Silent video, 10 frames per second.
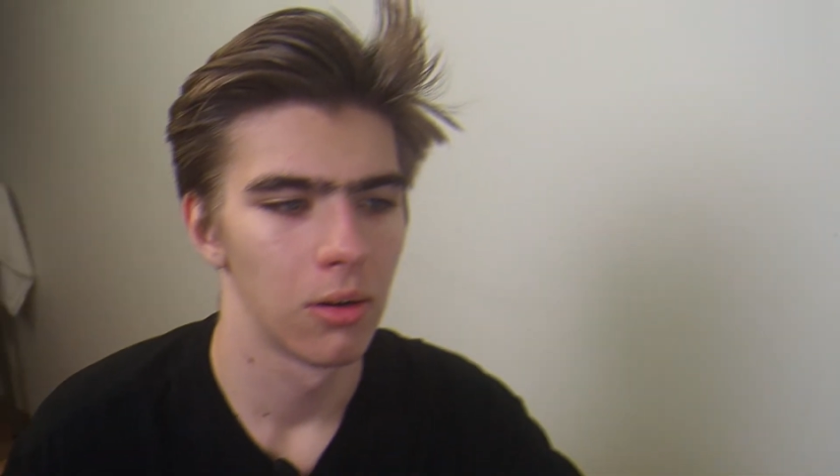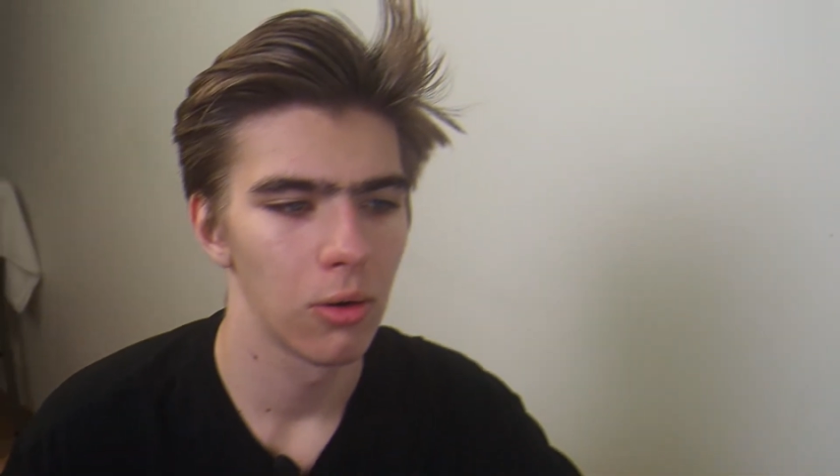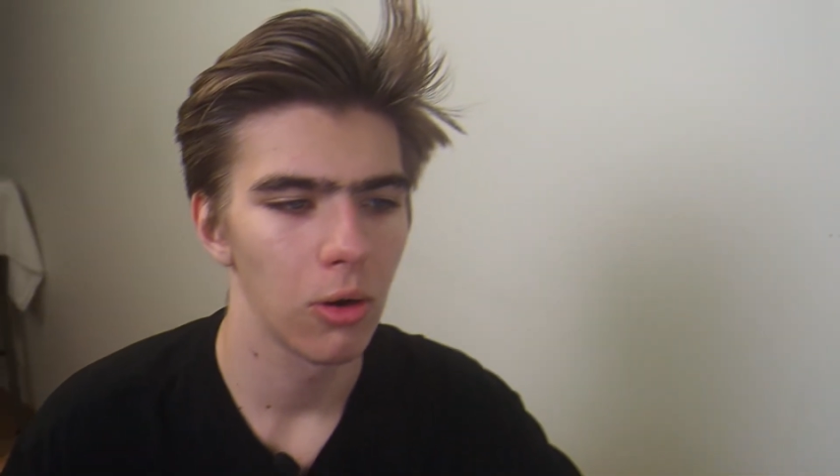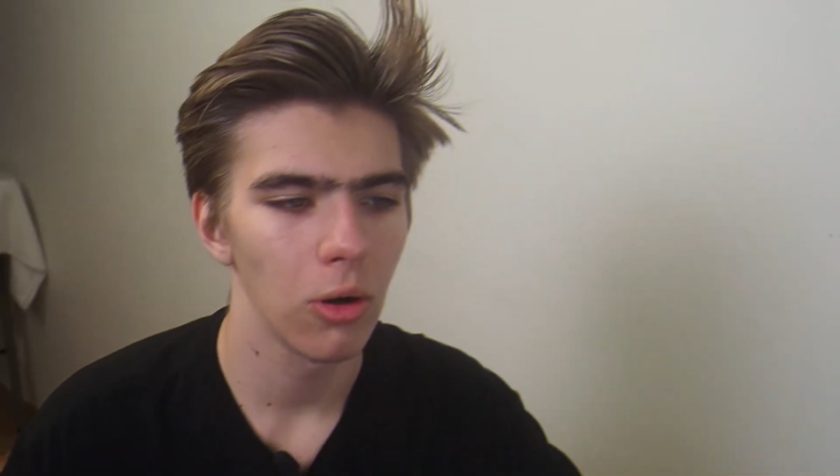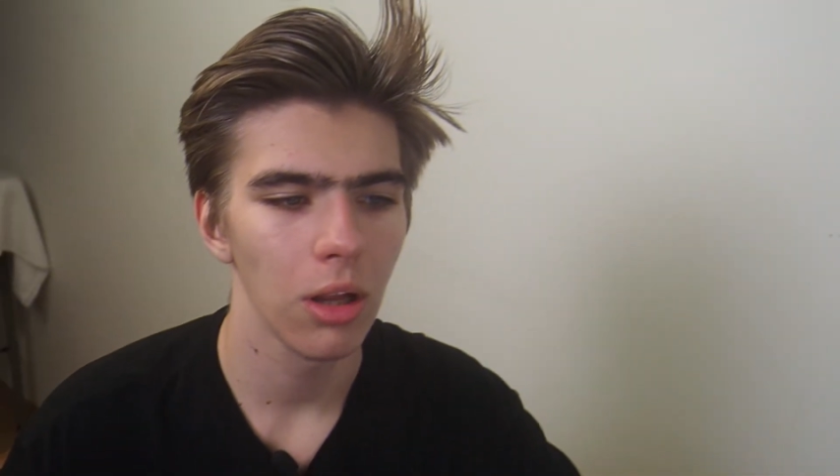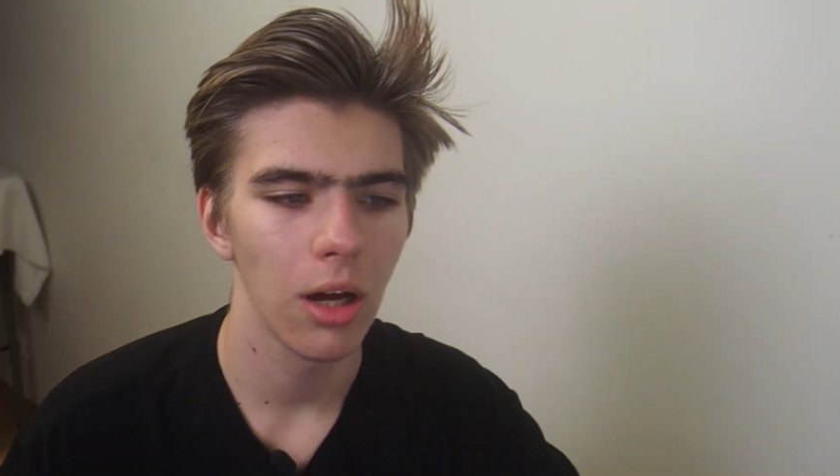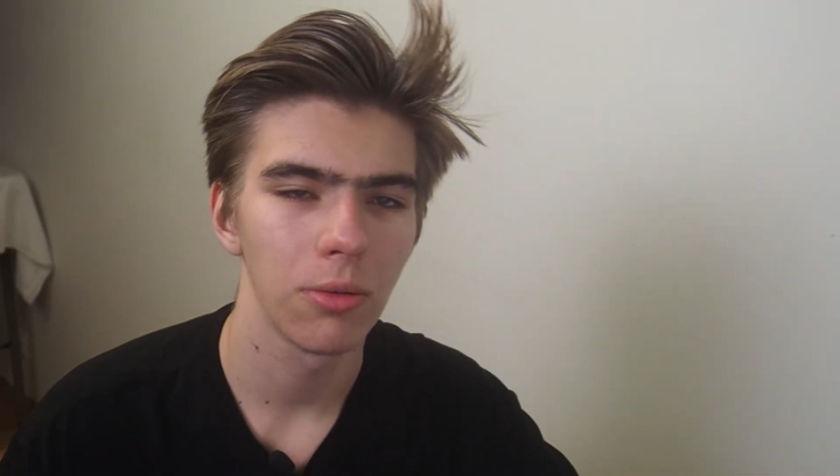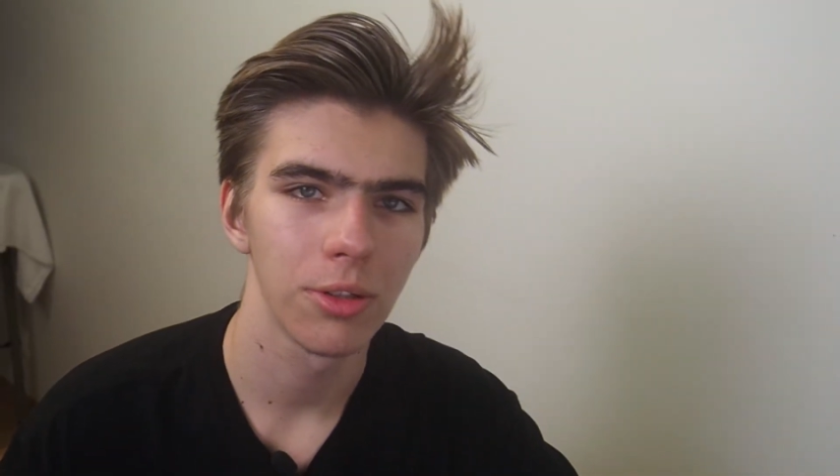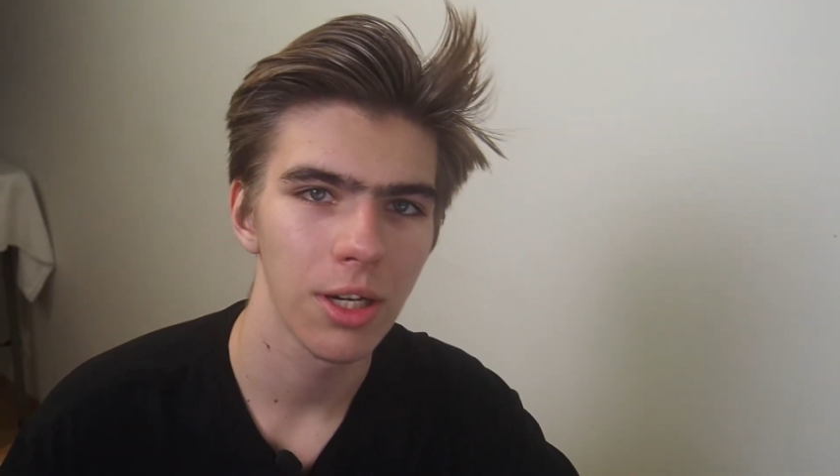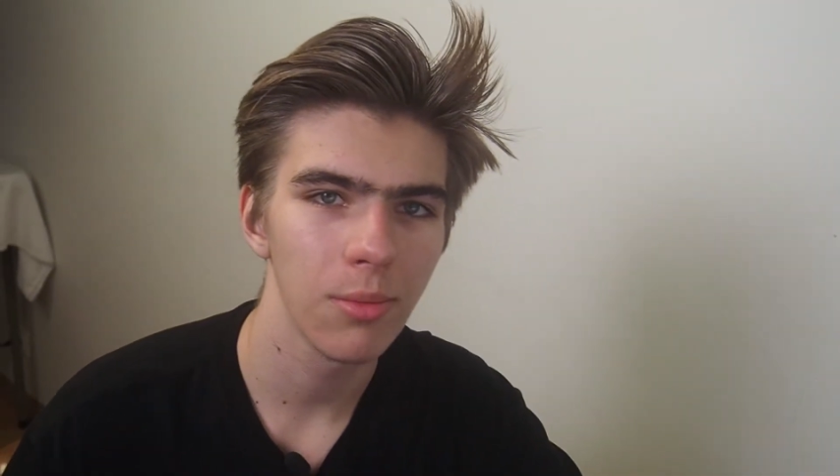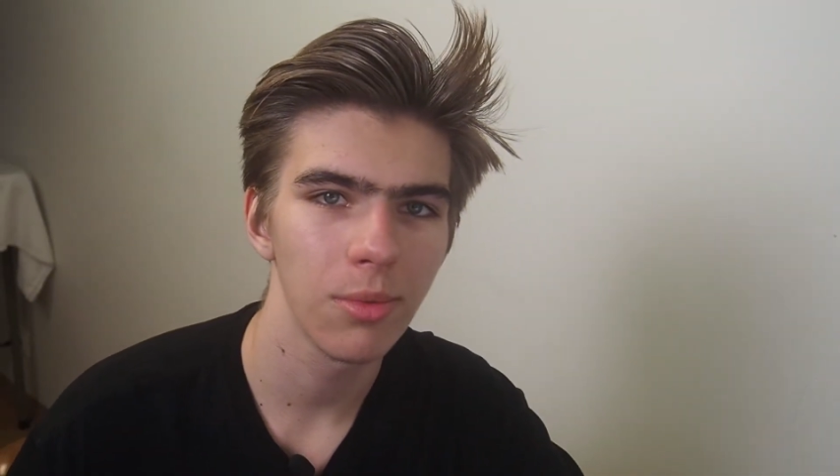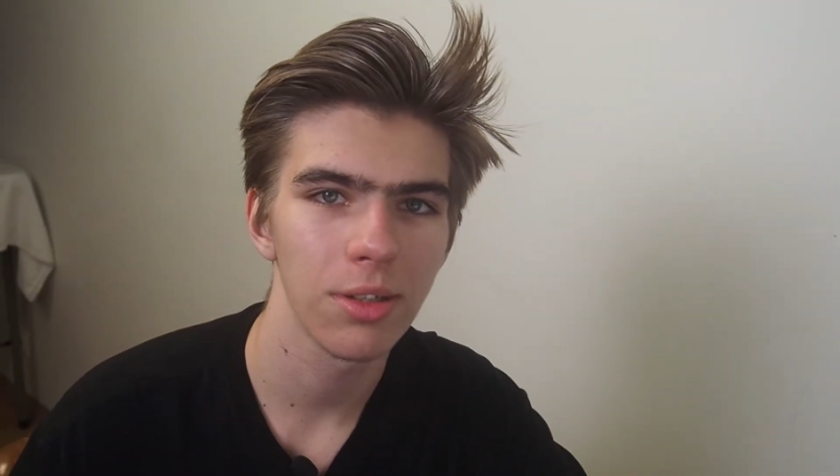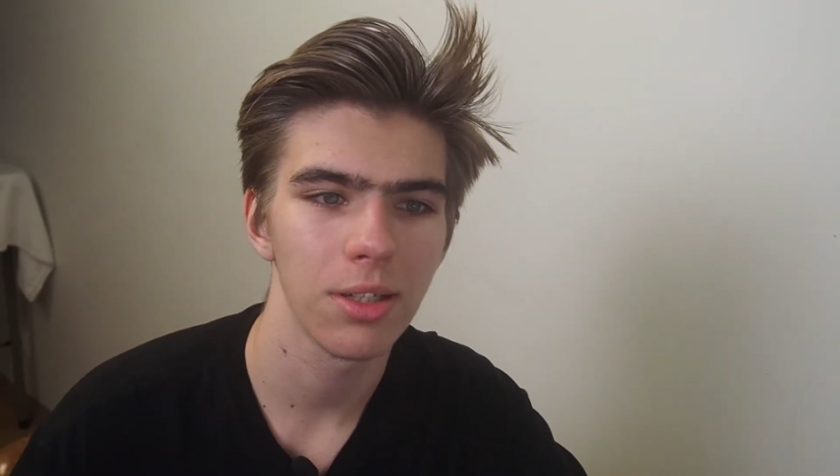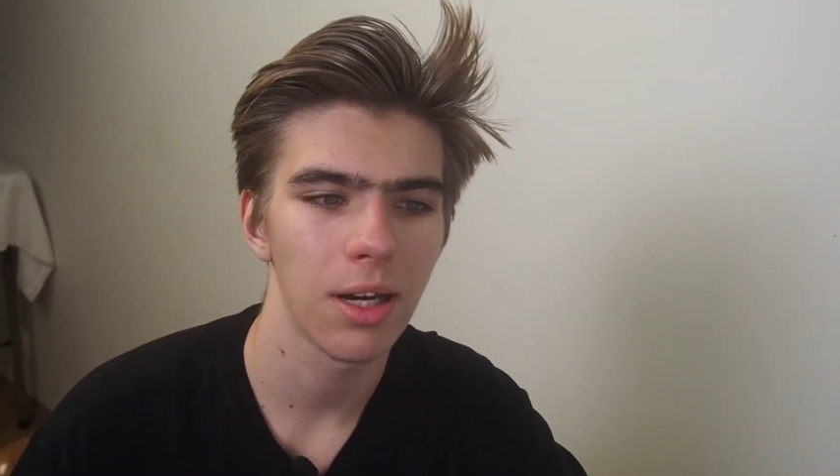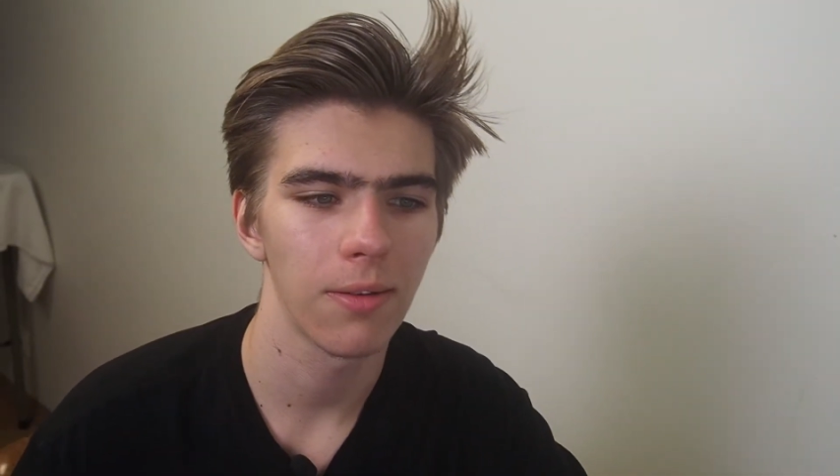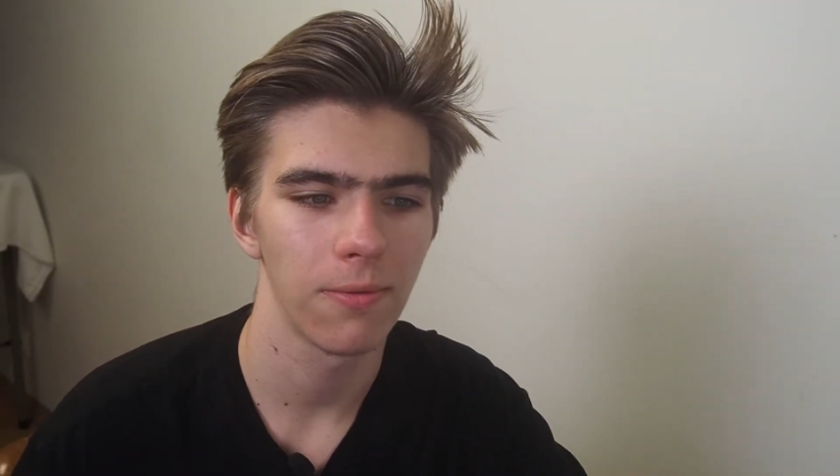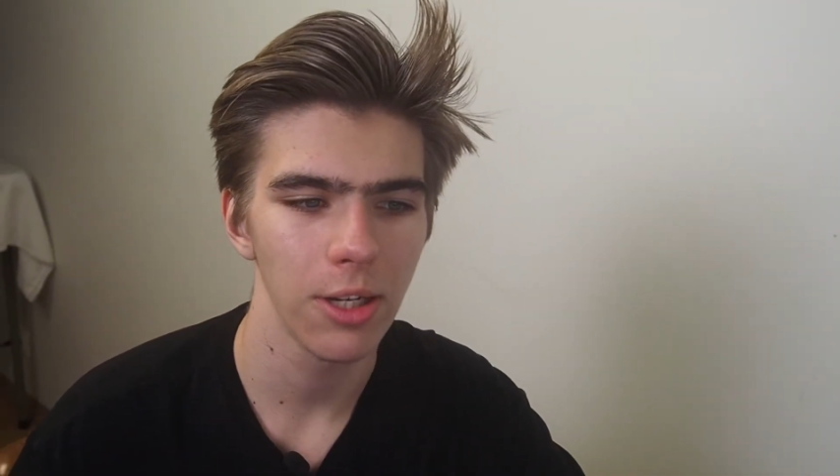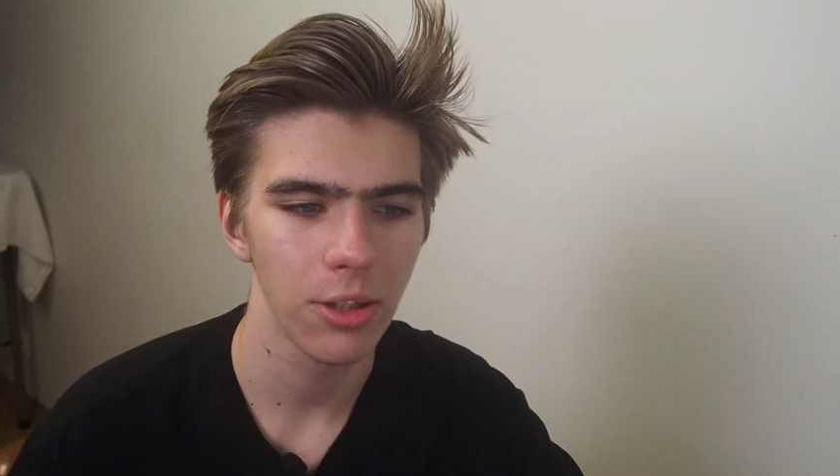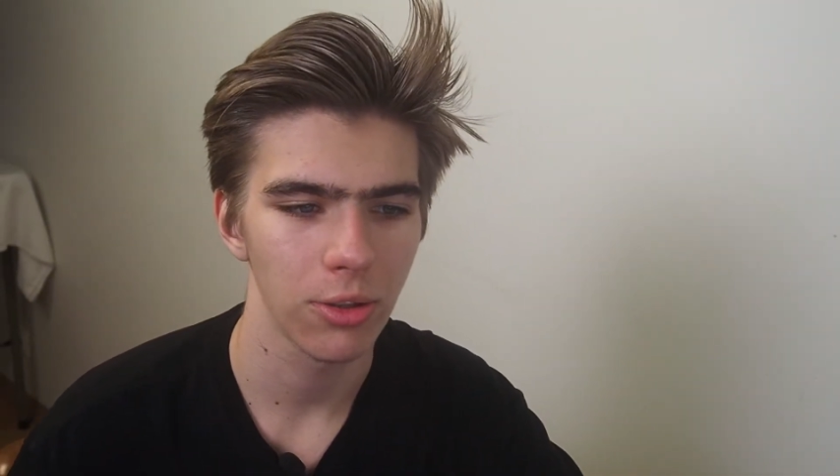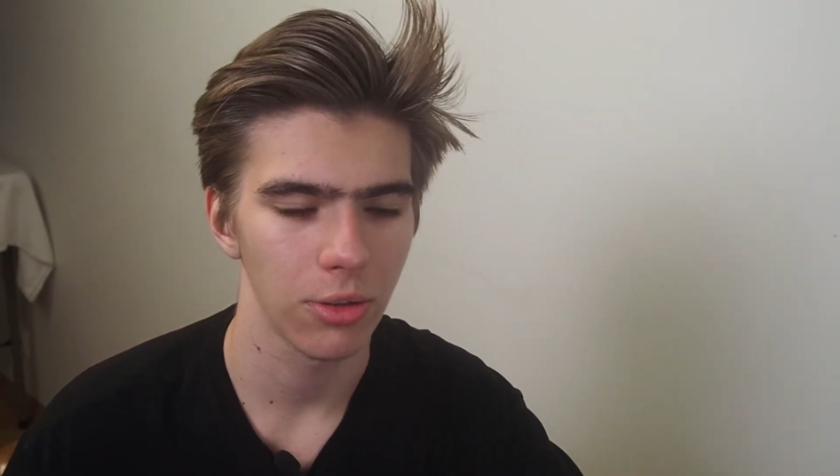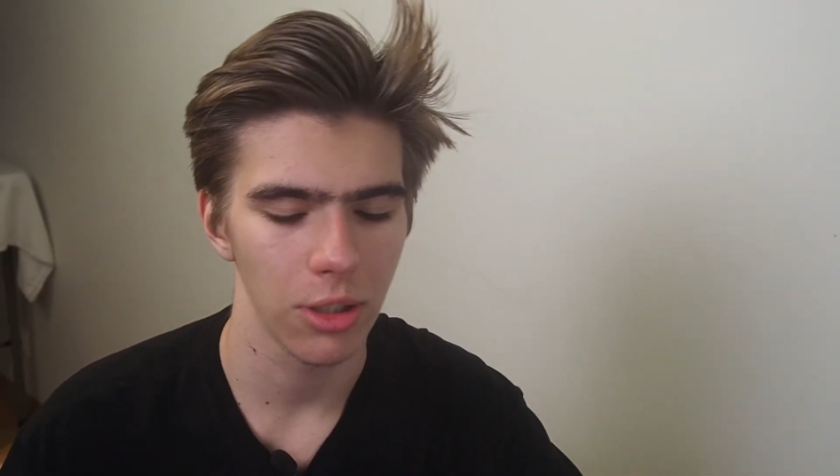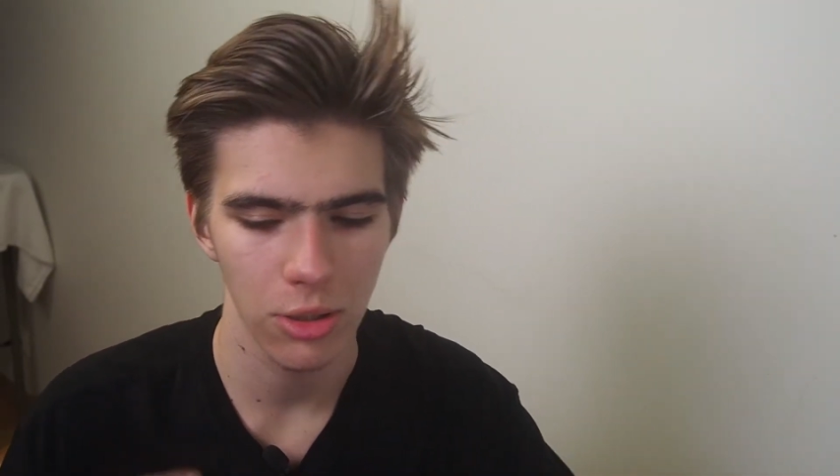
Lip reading: All our numbers are virtual,